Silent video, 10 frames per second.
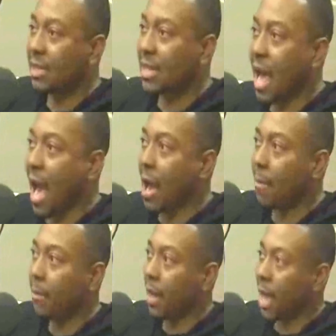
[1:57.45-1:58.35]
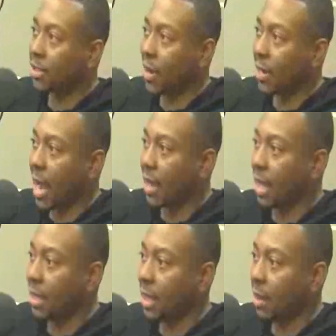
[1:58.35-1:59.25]
Nah, I tried to holler
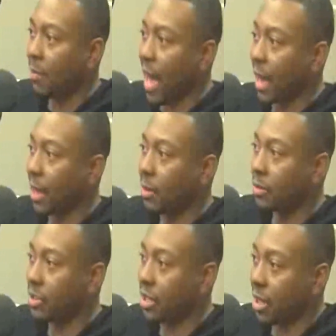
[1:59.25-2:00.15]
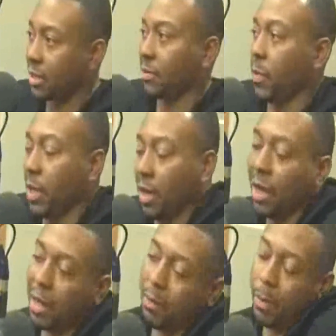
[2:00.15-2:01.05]
at Yee back in 06 when
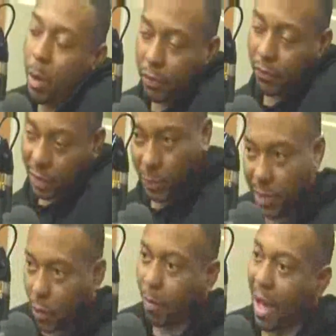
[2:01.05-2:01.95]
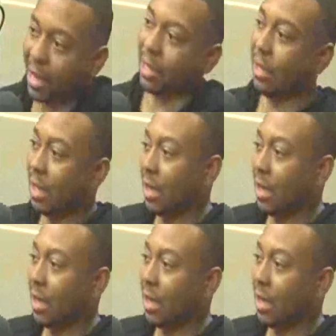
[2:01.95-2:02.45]
both of us were nobody.